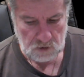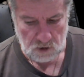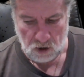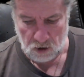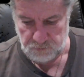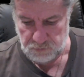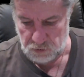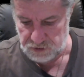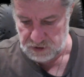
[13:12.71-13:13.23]

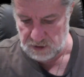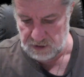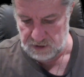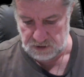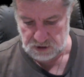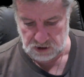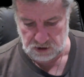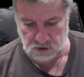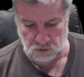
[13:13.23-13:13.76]
I'll put the
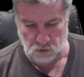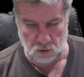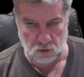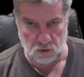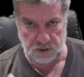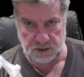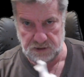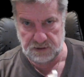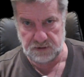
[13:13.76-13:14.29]
links to
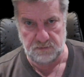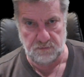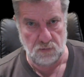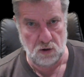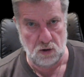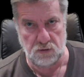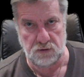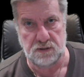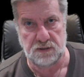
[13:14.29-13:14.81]
all these
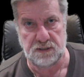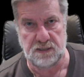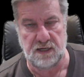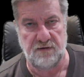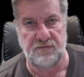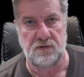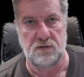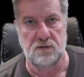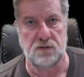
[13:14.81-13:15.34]
models and
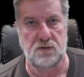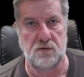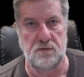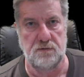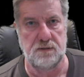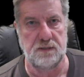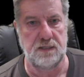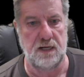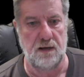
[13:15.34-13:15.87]
stuff in the
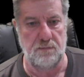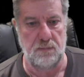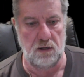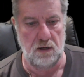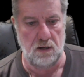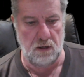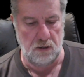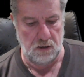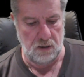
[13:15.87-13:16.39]
description down
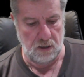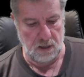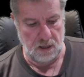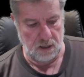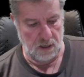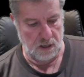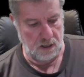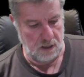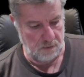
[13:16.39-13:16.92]
below.
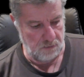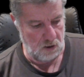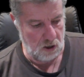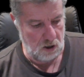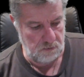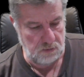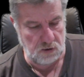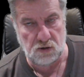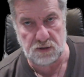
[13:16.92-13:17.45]
Um, I
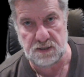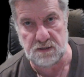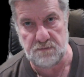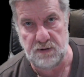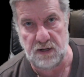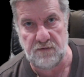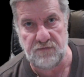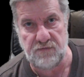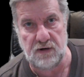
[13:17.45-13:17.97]
hope you got some
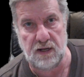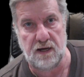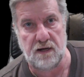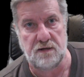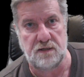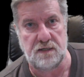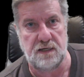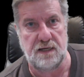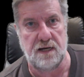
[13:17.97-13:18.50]
benefit out
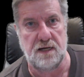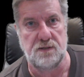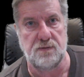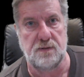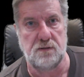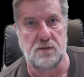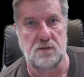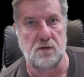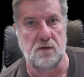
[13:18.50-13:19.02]
of today's
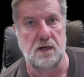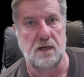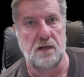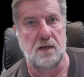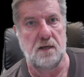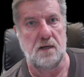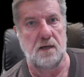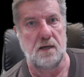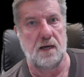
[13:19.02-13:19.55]
one, guy.
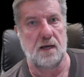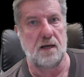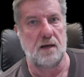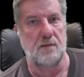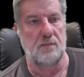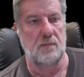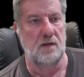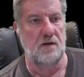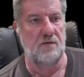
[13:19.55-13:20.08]

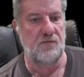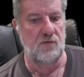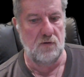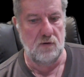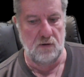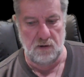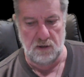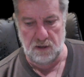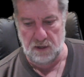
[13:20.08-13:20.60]
Um, if
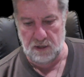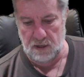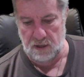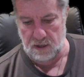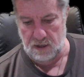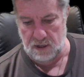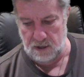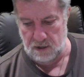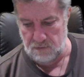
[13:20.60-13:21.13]
you
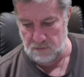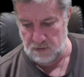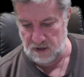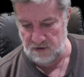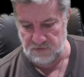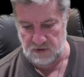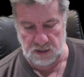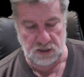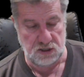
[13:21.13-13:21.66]
um,
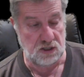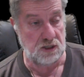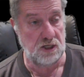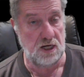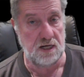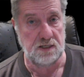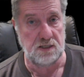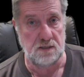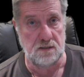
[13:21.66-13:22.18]
have any
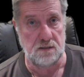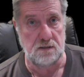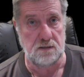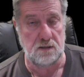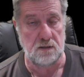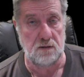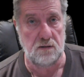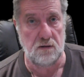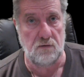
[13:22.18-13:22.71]

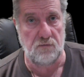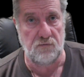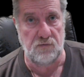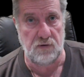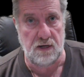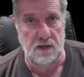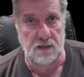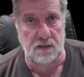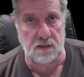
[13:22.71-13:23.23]
suggestions of
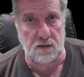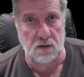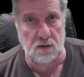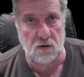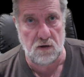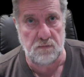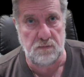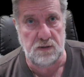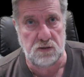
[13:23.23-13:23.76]
anything you'd
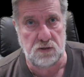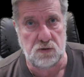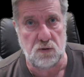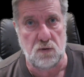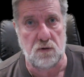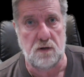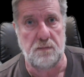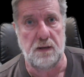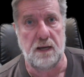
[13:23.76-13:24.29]
like me to
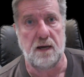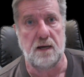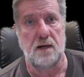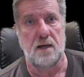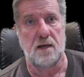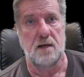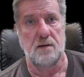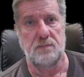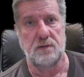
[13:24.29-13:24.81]
talk about,
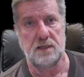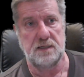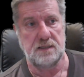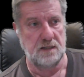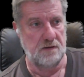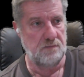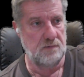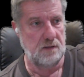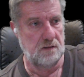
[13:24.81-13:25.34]
please
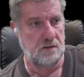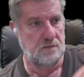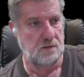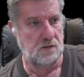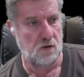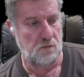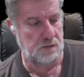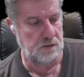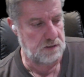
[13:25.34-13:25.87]
leave them in the
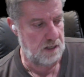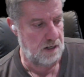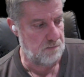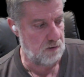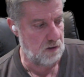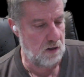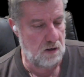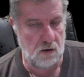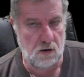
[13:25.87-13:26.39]
comments down
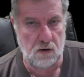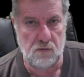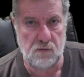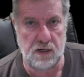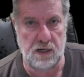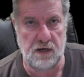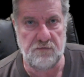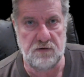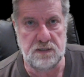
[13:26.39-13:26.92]
below. I
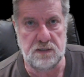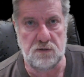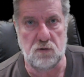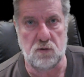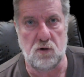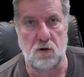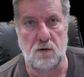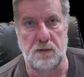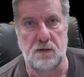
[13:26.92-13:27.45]
read every single
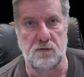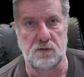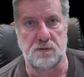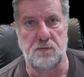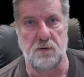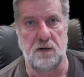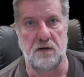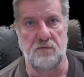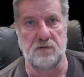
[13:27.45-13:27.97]
comment and
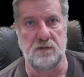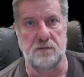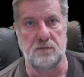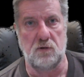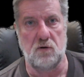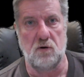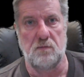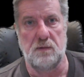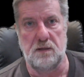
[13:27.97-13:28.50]
respond to every single
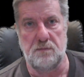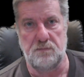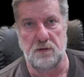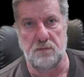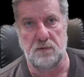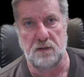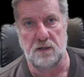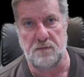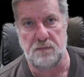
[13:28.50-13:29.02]
comment that
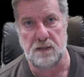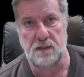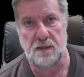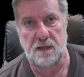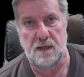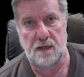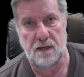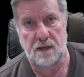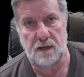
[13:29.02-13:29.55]
people leave me.
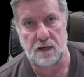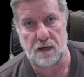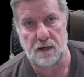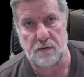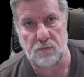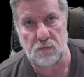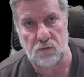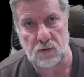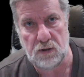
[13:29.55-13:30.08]

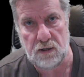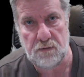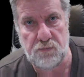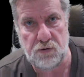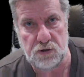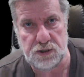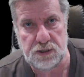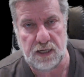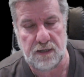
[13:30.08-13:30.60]
Um, I really
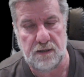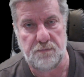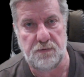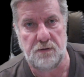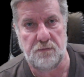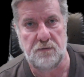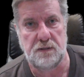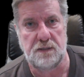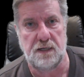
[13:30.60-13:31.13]
appreciate the
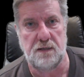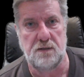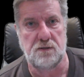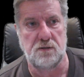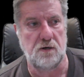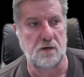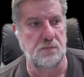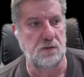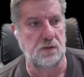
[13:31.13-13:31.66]
people that take the
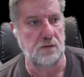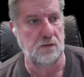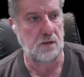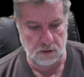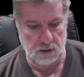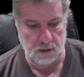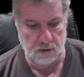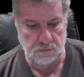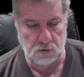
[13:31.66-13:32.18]
time to
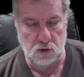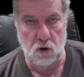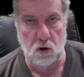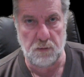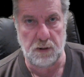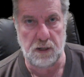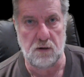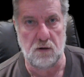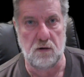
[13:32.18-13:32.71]
um,
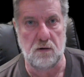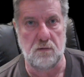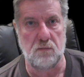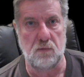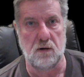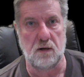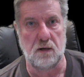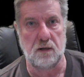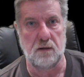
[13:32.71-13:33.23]
comment on
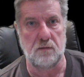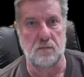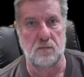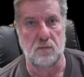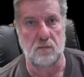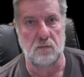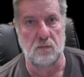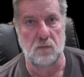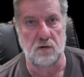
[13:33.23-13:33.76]
my
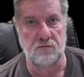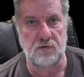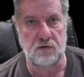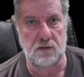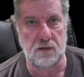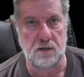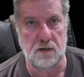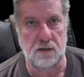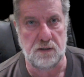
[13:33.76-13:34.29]
my
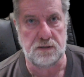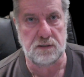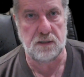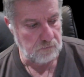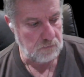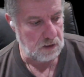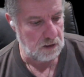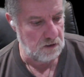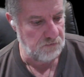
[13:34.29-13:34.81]
videos.
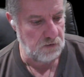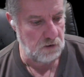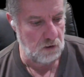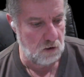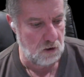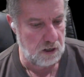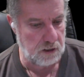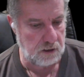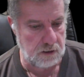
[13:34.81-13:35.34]
If you
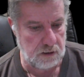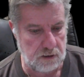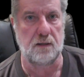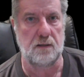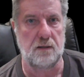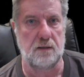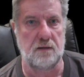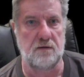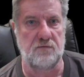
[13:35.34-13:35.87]
like
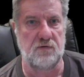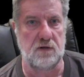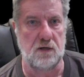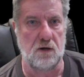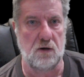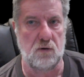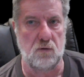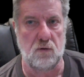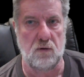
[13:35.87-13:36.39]
the
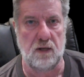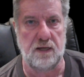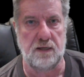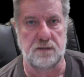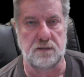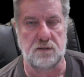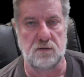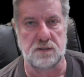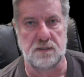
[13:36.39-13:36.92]
video at all,
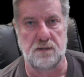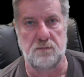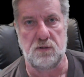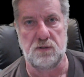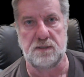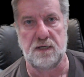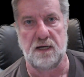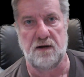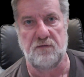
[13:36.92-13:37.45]
had got some
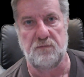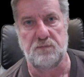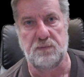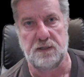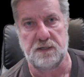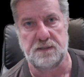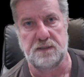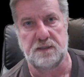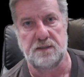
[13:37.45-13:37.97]
use out of it,
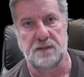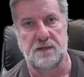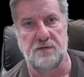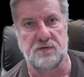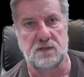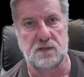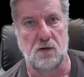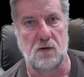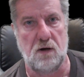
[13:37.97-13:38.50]
please give
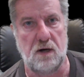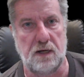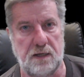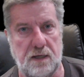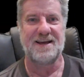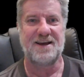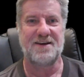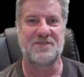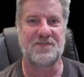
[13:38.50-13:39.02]
us a
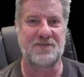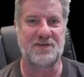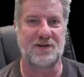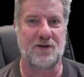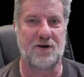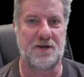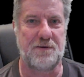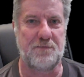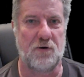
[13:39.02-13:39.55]
like. If you feel
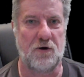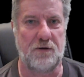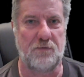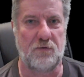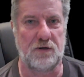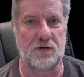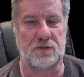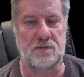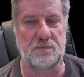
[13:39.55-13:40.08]
like you might
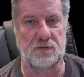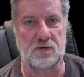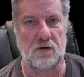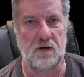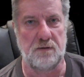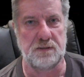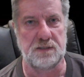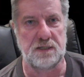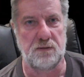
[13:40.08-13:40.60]
want to
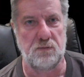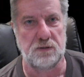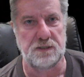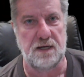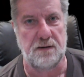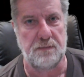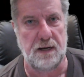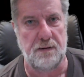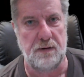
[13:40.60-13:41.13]
subscribe to see what's
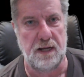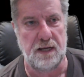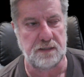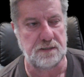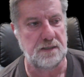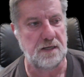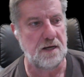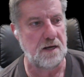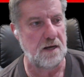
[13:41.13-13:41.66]
coming up
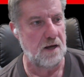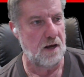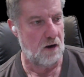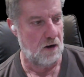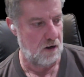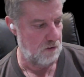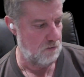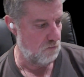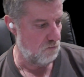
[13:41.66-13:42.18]
next,
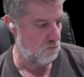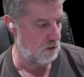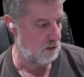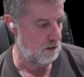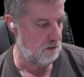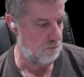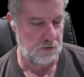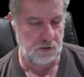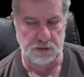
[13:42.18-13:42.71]
I'd
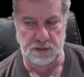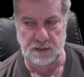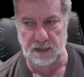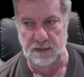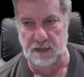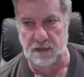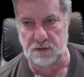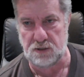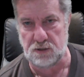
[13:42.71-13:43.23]
really
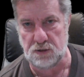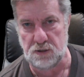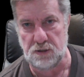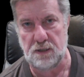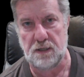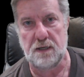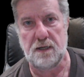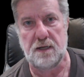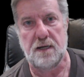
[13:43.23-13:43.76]
appreciate that too.
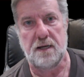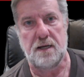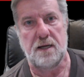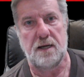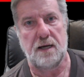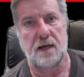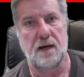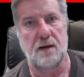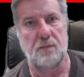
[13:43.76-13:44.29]

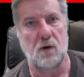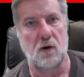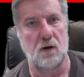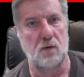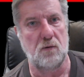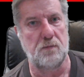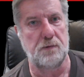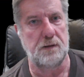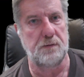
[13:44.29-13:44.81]
Um, I
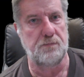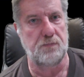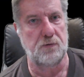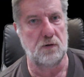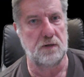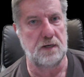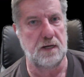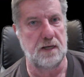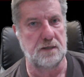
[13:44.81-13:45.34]
will be
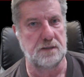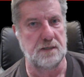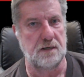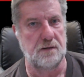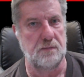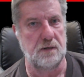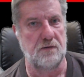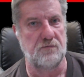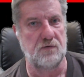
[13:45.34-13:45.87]
pulling out
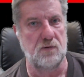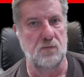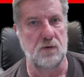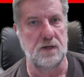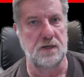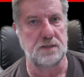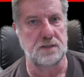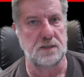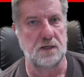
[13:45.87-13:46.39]
something every
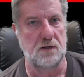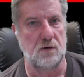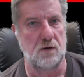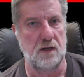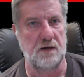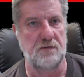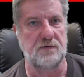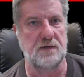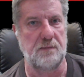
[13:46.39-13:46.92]
week, so
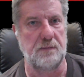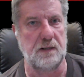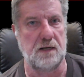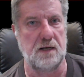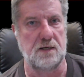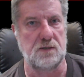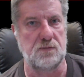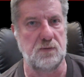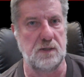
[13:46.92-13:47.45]
I'll have something
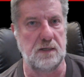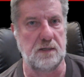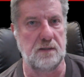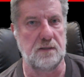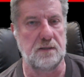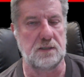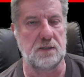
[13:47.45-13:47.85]
next week.